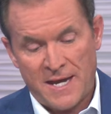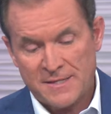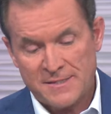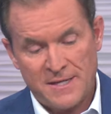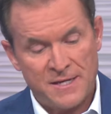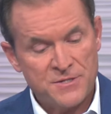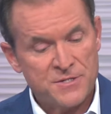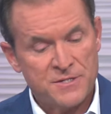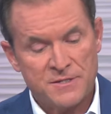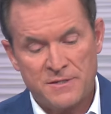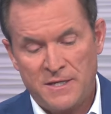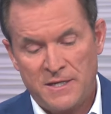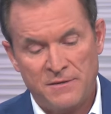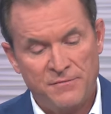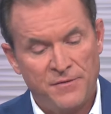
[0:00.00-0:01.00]

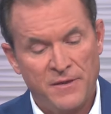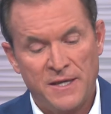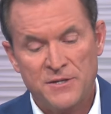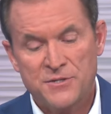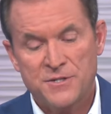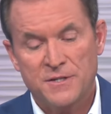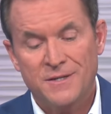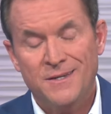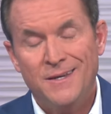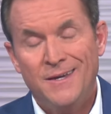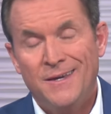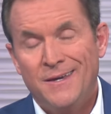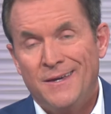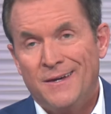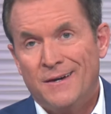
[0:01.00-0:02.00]
taxation, inflation,
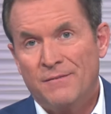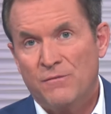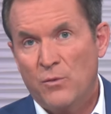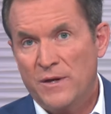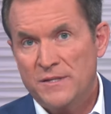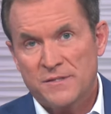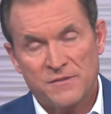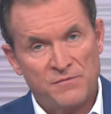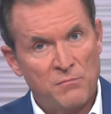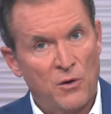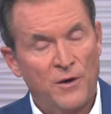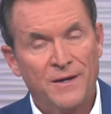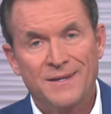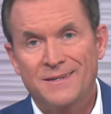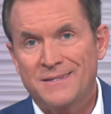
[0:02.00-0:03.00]
avoidance of
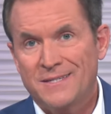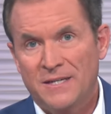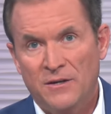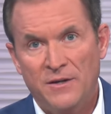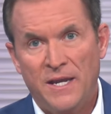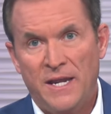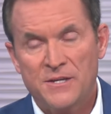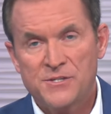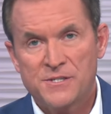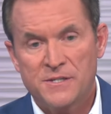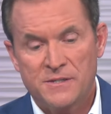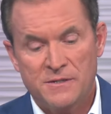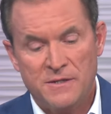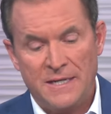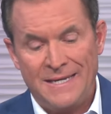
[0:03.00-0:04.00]
market
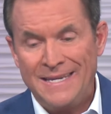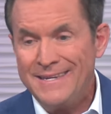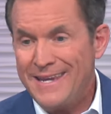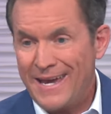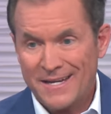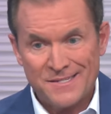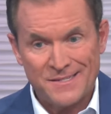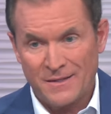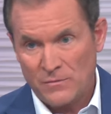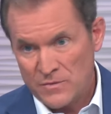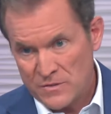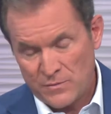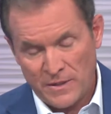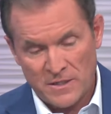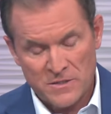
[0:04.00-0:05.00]
deterioration, indexing,
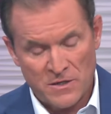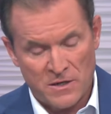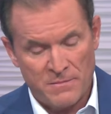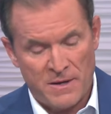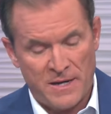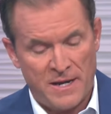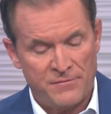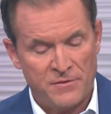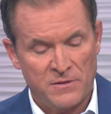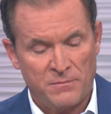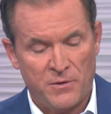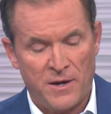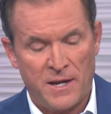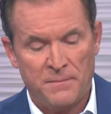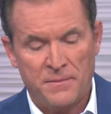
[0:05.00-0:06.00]
which we can talk about after the
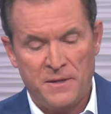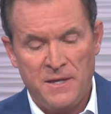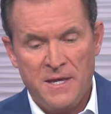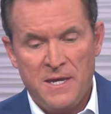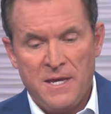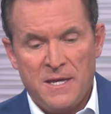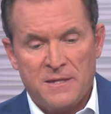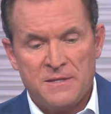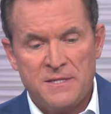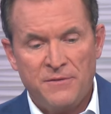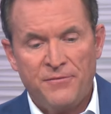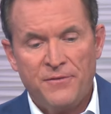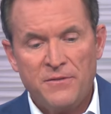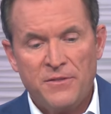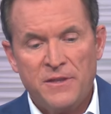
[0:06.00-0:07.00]
break, but
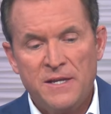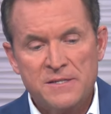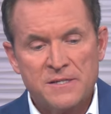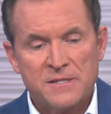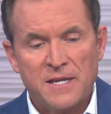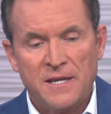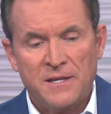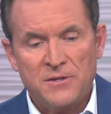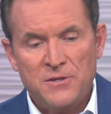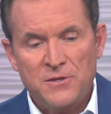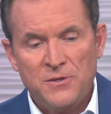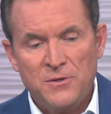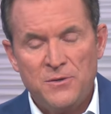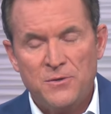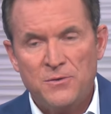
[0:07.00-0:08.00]
different things that they can
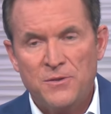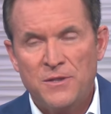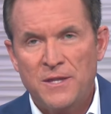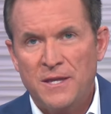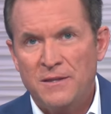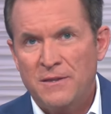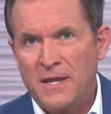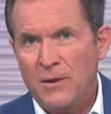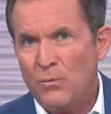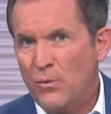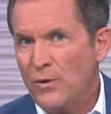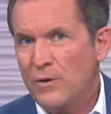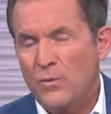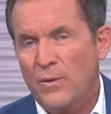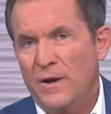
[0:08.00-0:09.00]
do that they
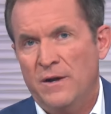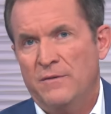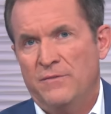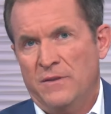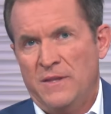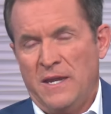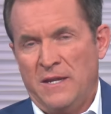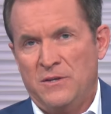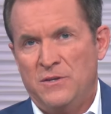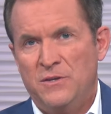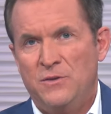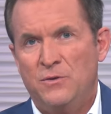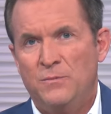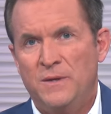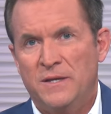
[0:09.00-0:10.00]
weren't aware of that they could
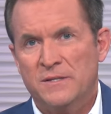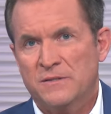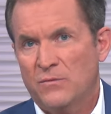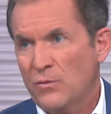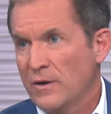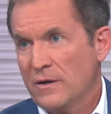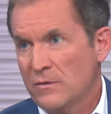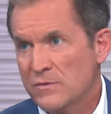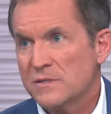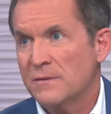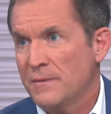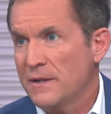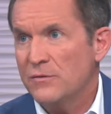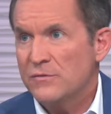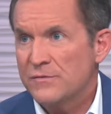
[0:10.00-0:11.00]
do because of working with
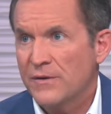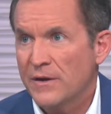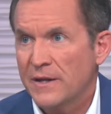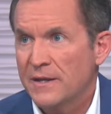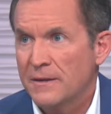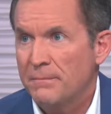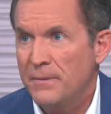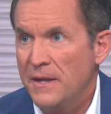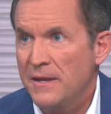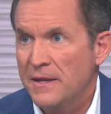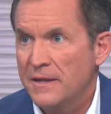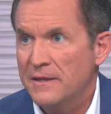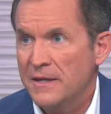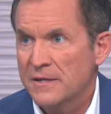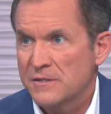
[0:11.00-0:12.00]
somebody who's very
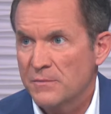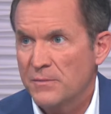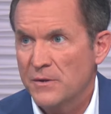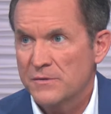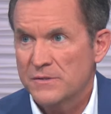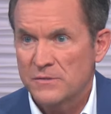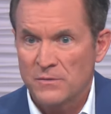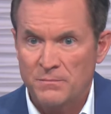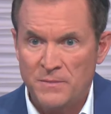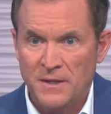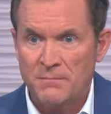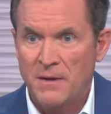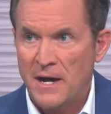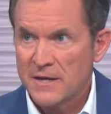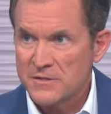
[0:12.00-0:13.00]
independent as right. opposed to a
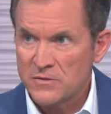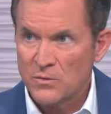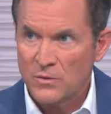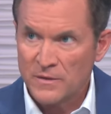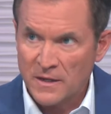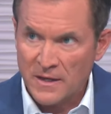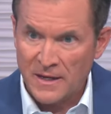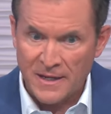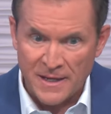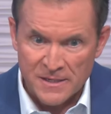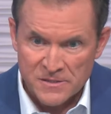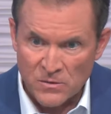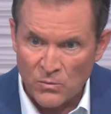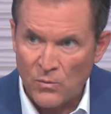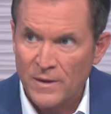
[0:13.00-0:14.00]
big box store that kind of
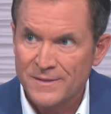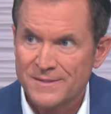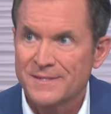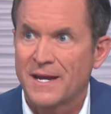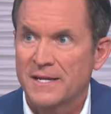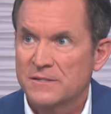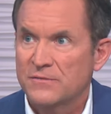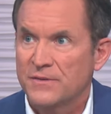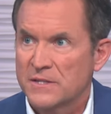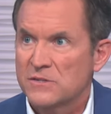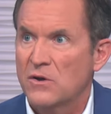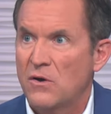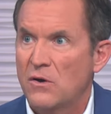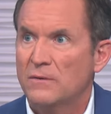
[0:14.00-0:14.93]
has a one size fits